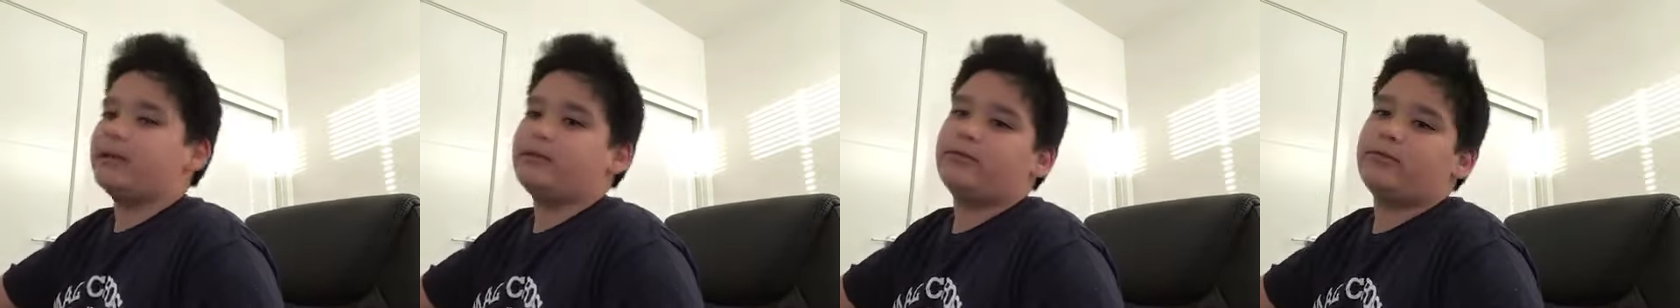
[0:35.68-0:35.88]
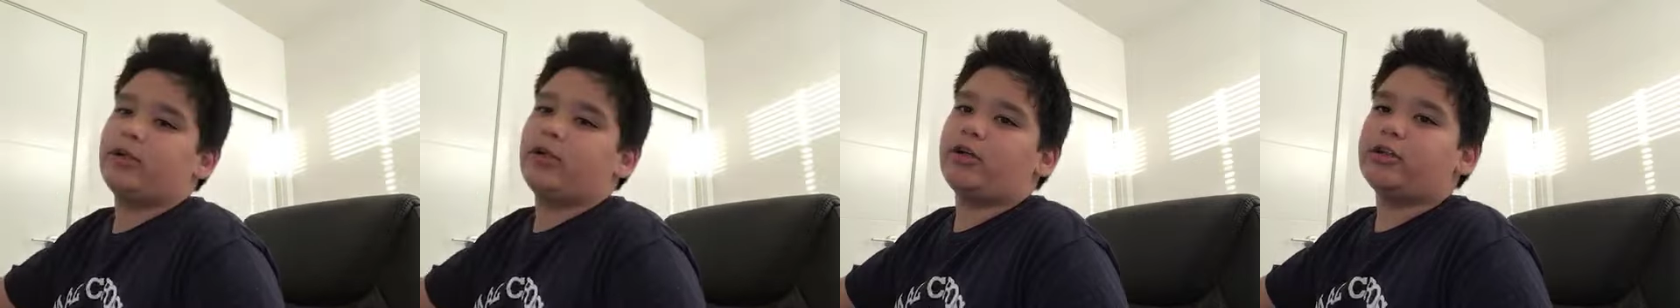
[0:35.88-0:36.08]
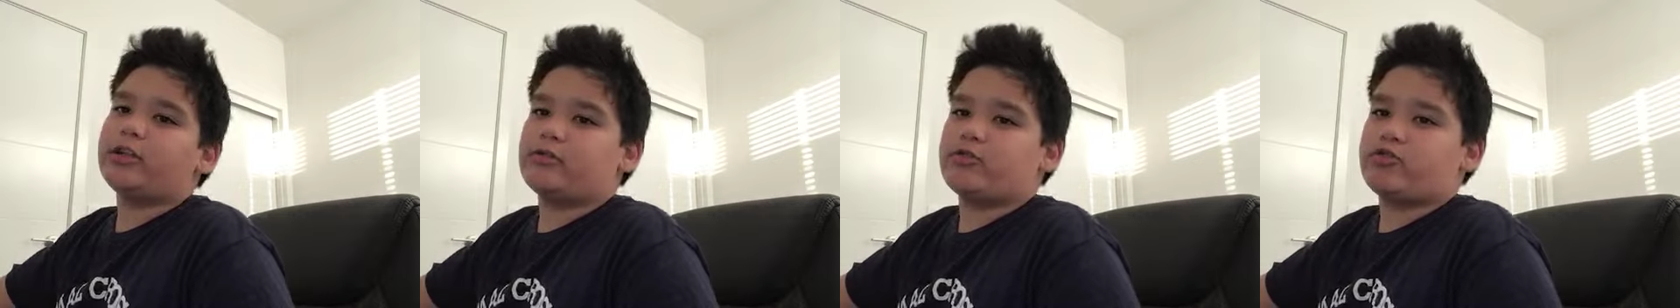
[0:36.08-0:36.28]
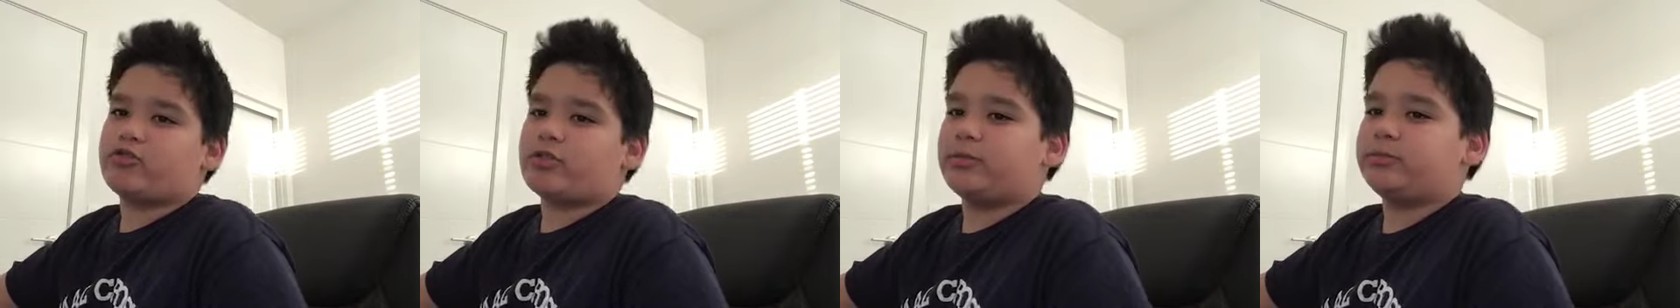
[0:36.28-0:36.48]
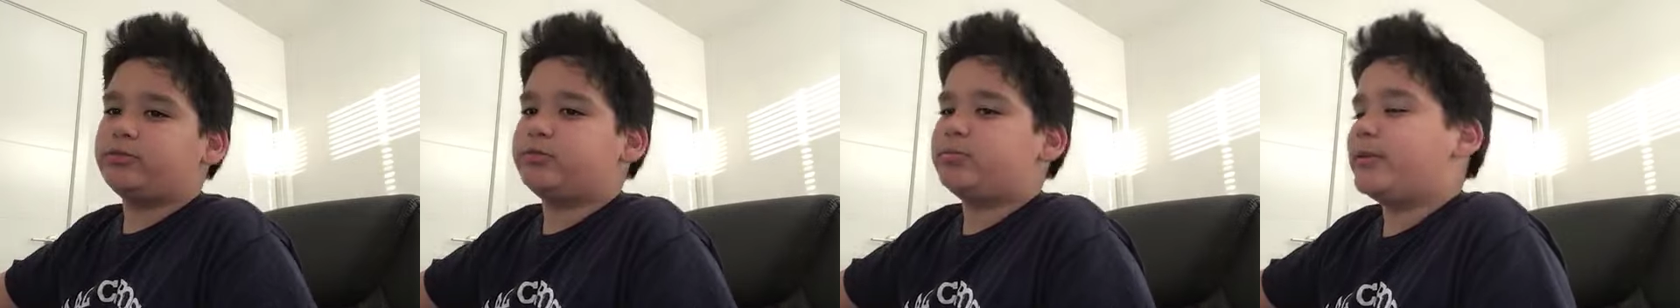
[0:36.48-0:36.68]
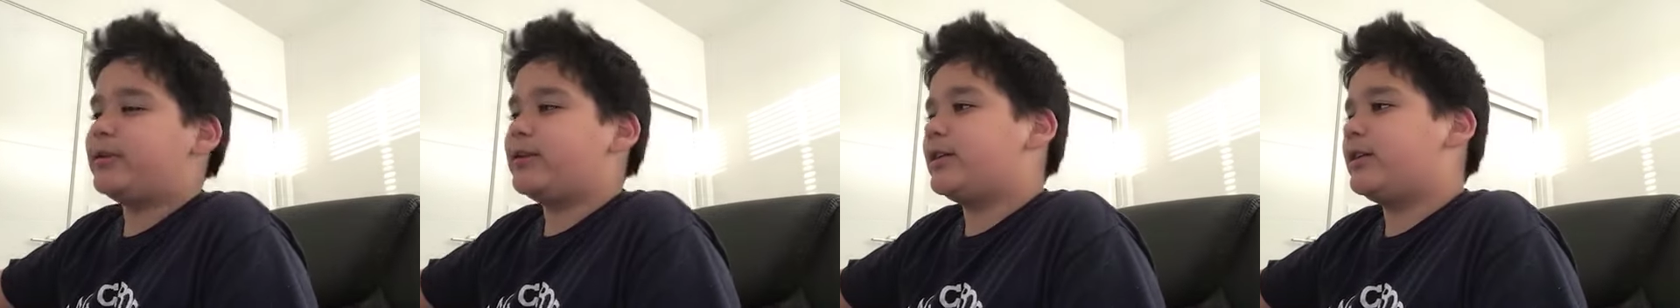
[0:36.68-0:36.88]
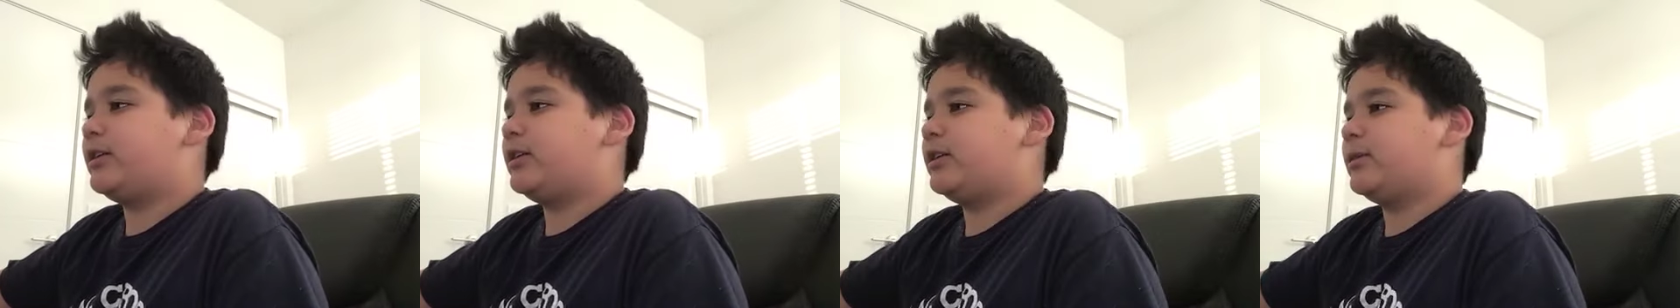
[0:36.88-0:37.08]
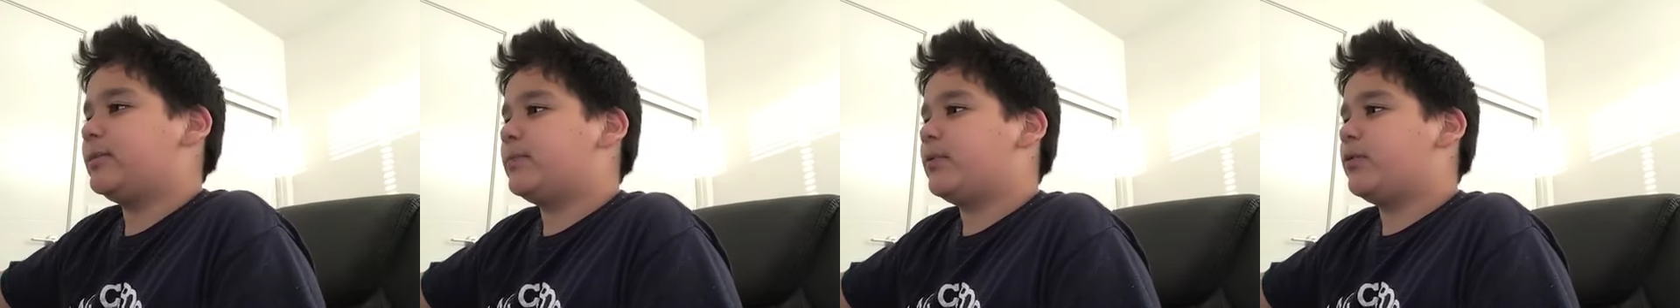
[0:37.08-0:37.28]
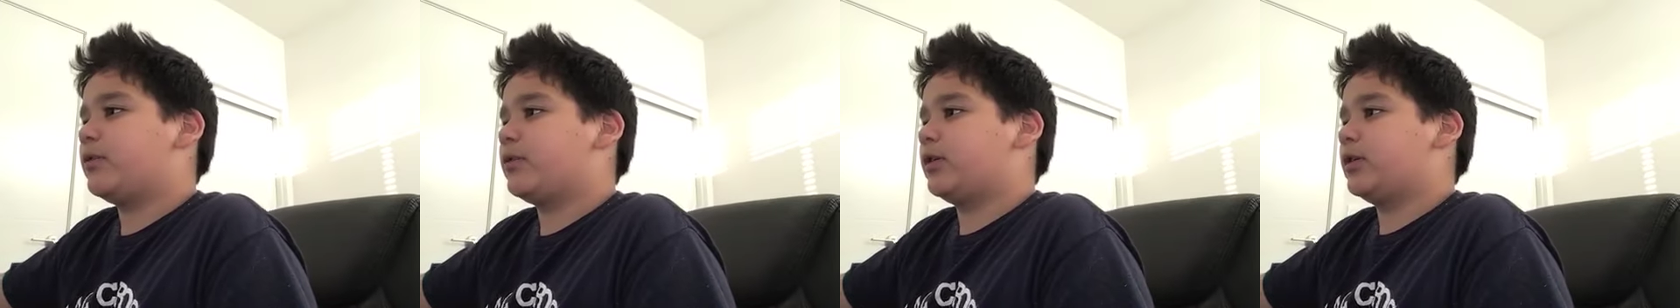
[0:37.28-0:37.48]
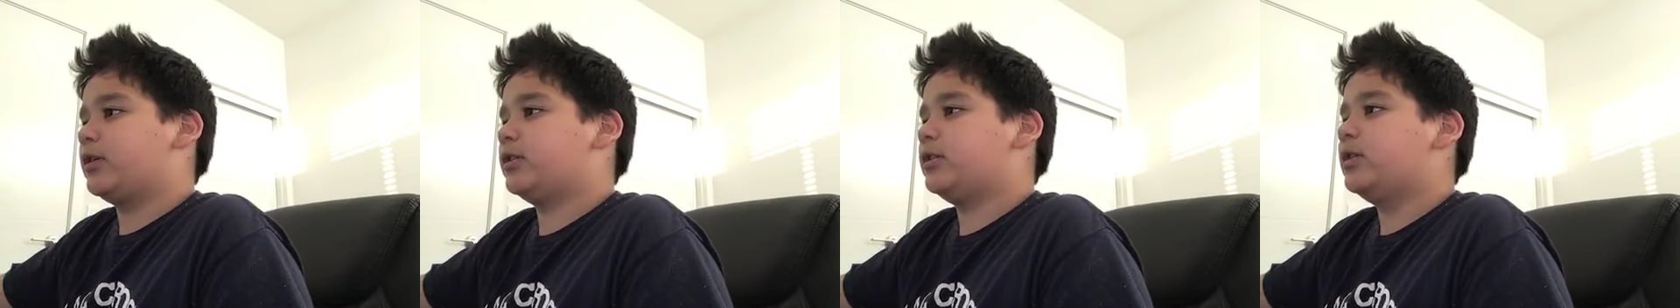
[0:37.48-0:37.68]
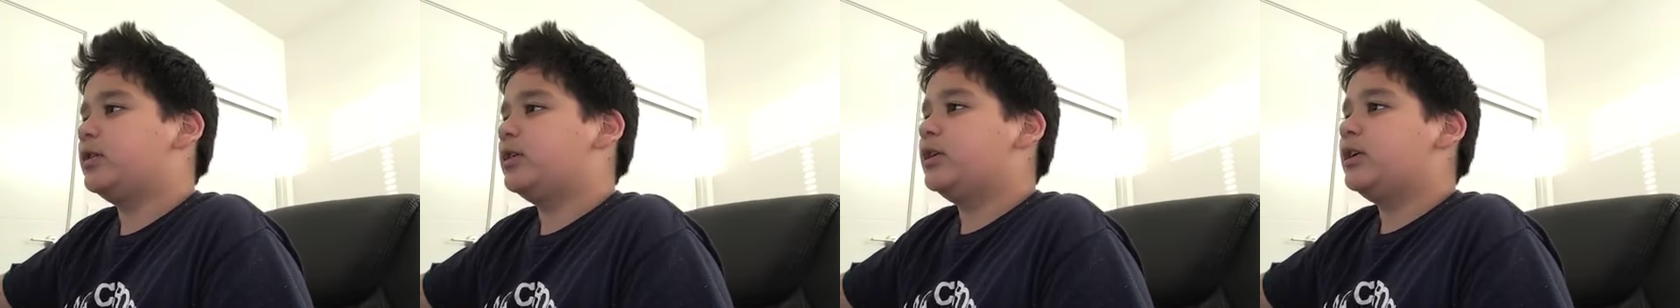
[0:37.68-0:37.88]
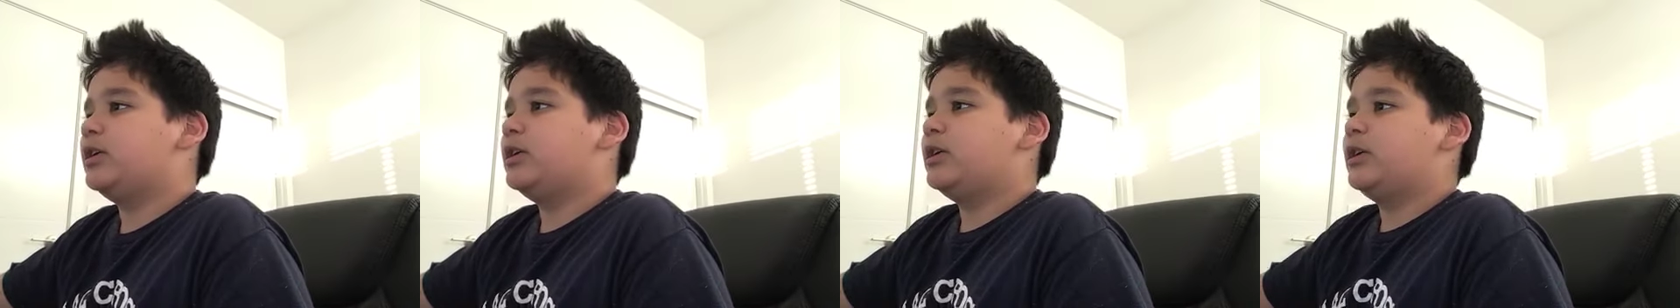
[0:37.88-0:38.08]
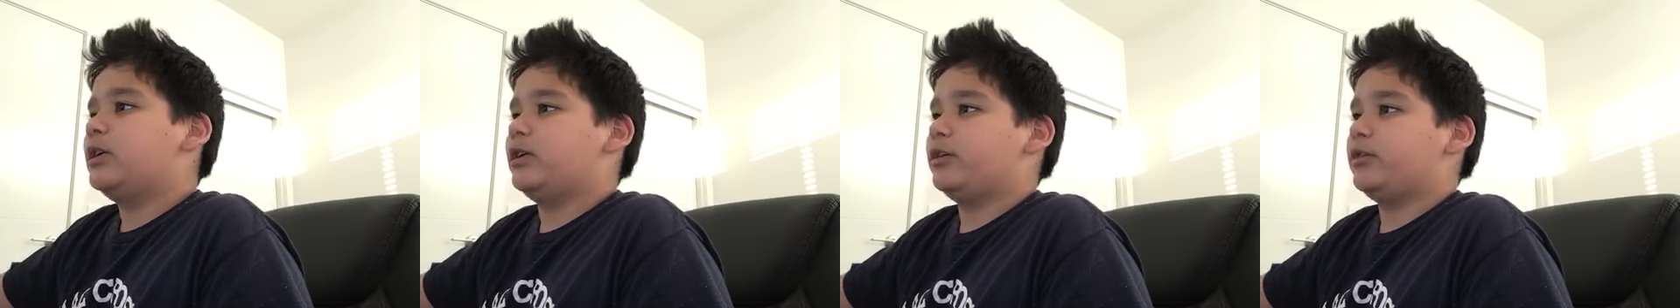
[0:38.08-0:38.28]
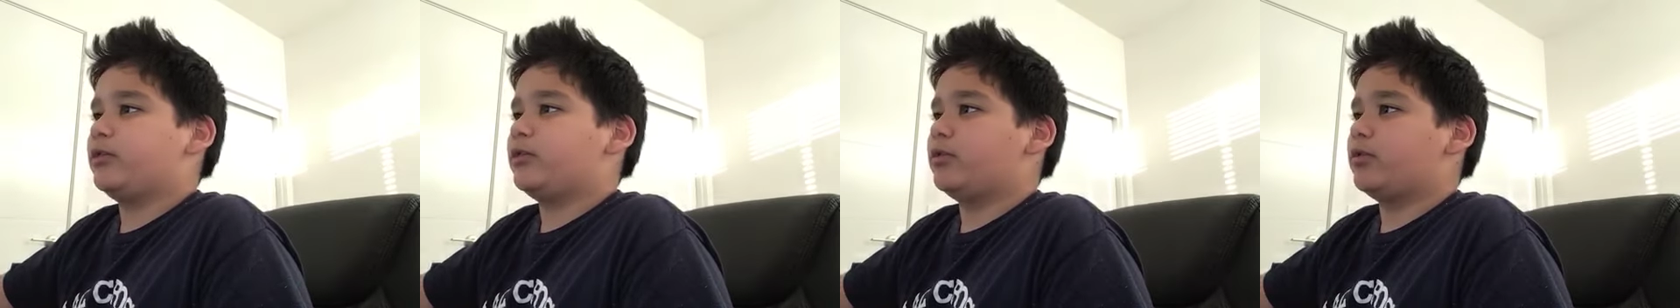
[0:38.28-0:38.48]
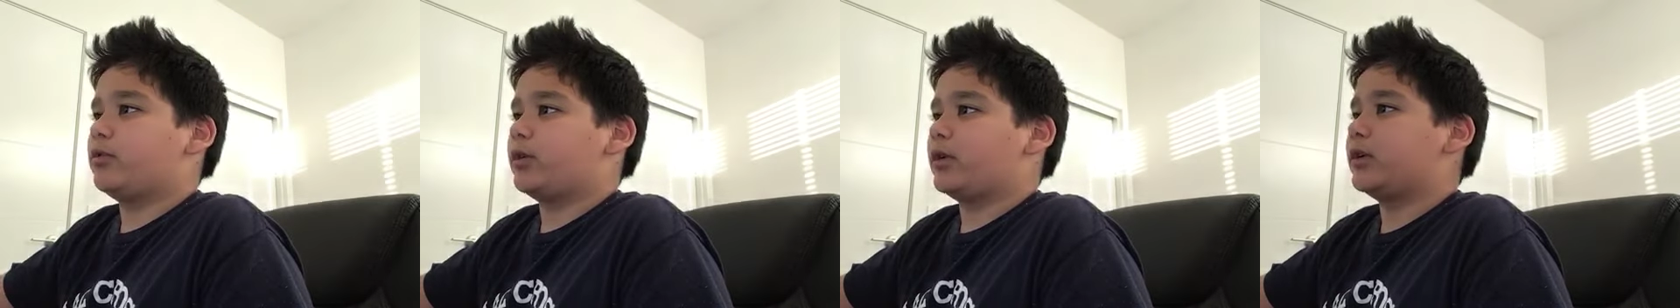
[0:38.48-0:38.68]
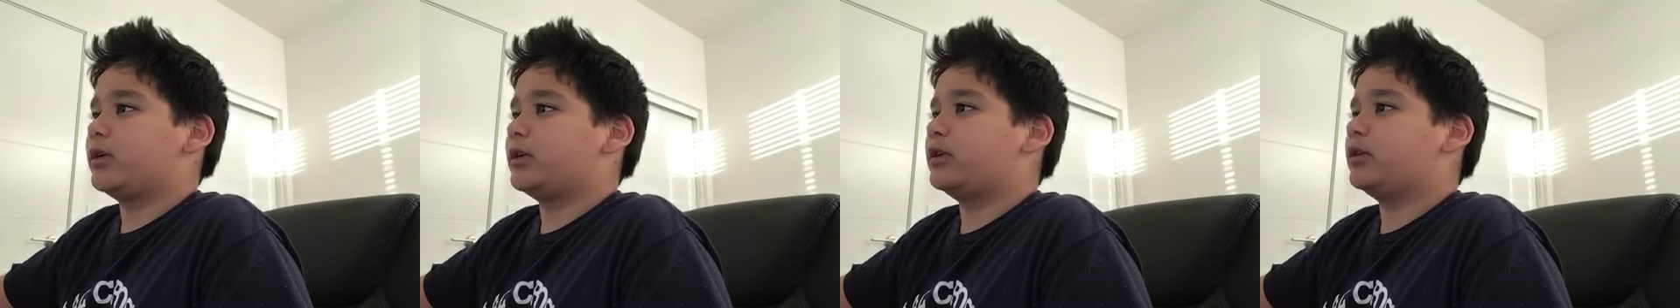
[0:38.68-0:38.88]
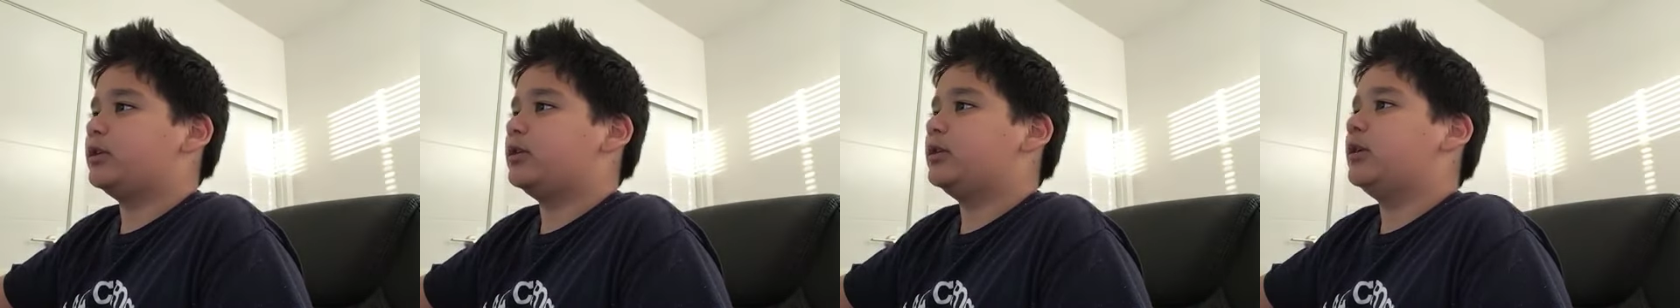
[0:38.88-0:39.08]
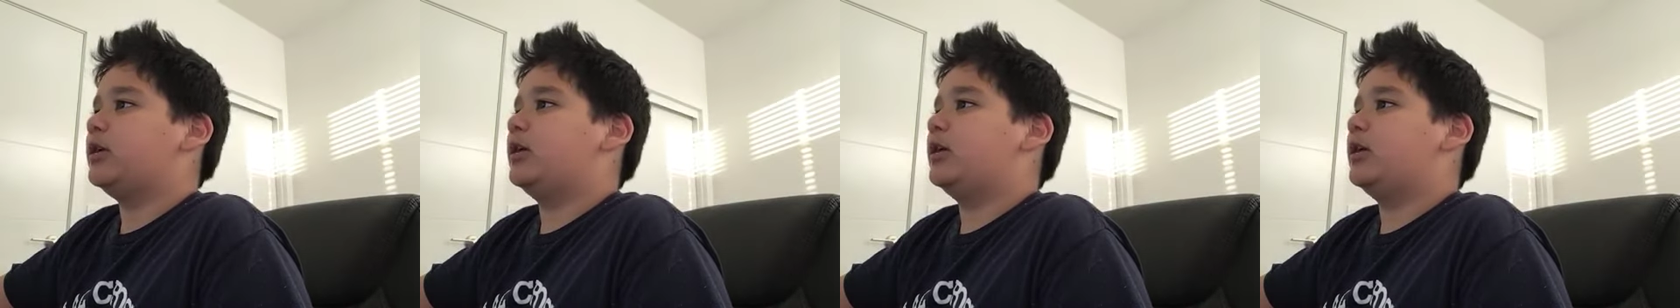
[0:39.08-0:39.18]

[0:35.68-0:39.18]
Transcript: We all know Trump's been getting in court.